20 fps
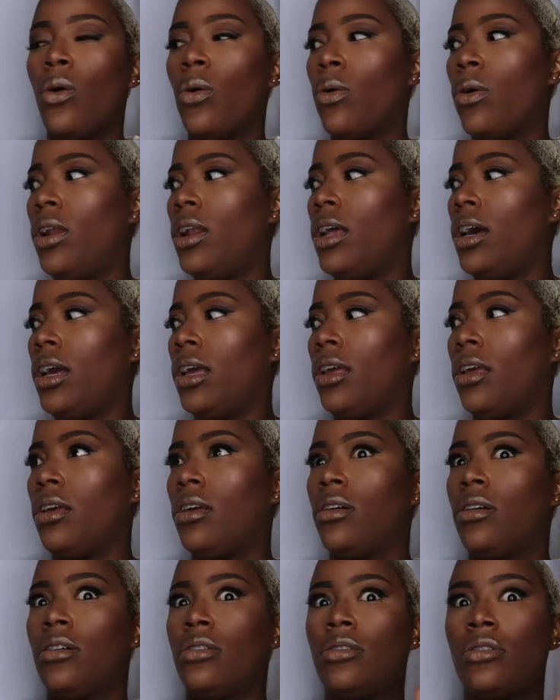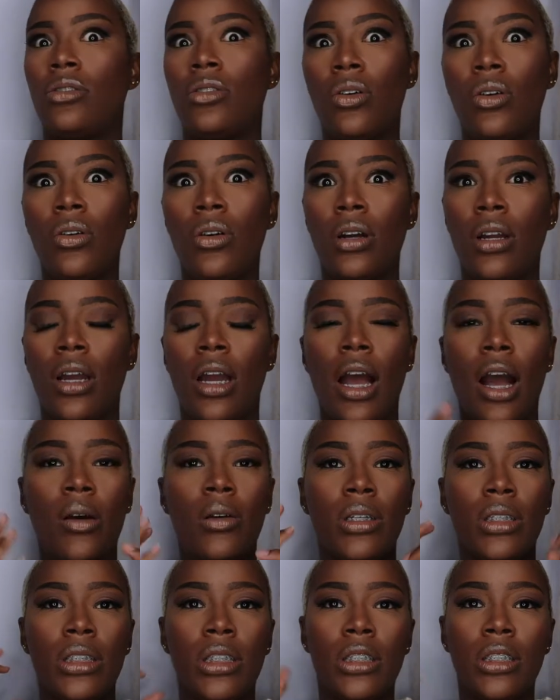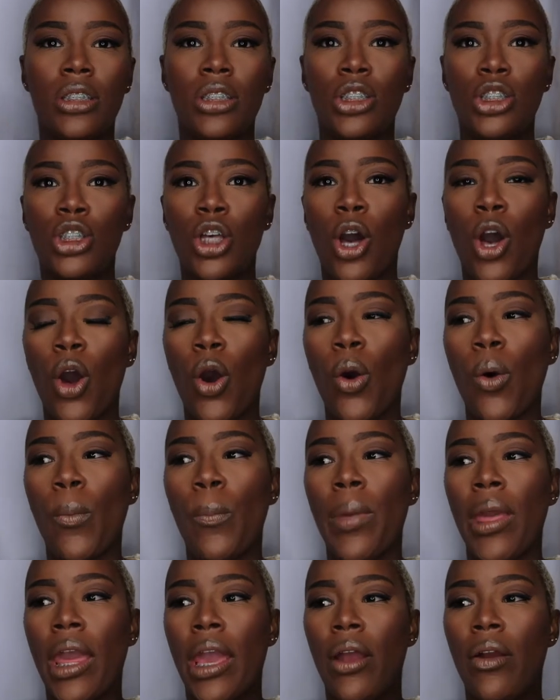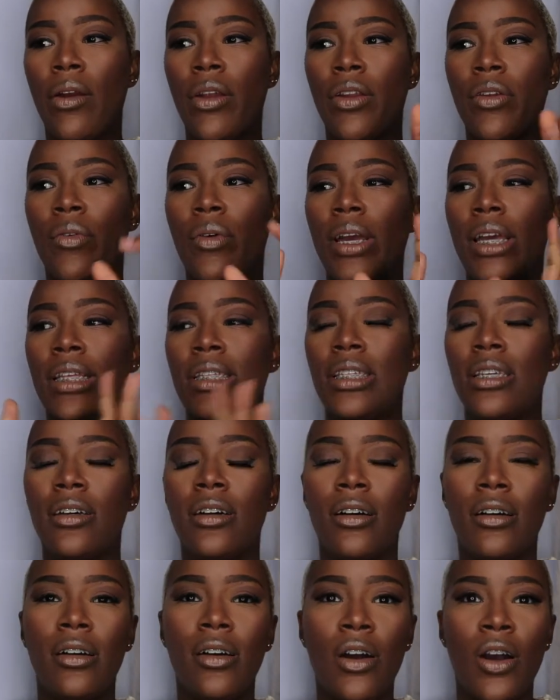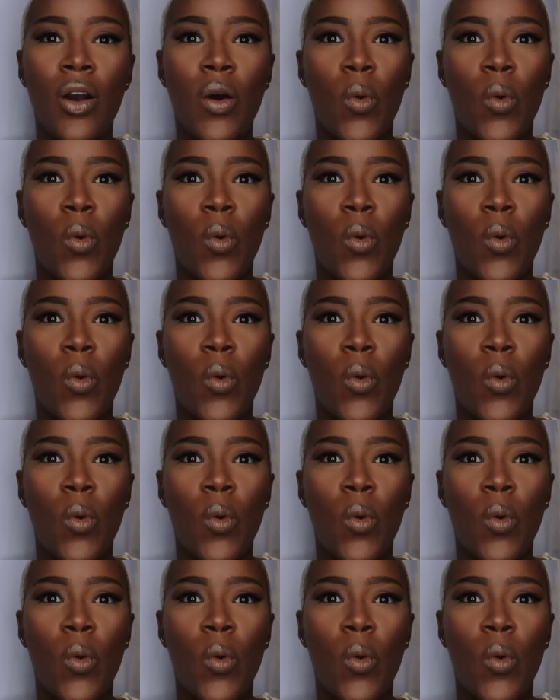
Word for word: or like a store i was just so paranoid till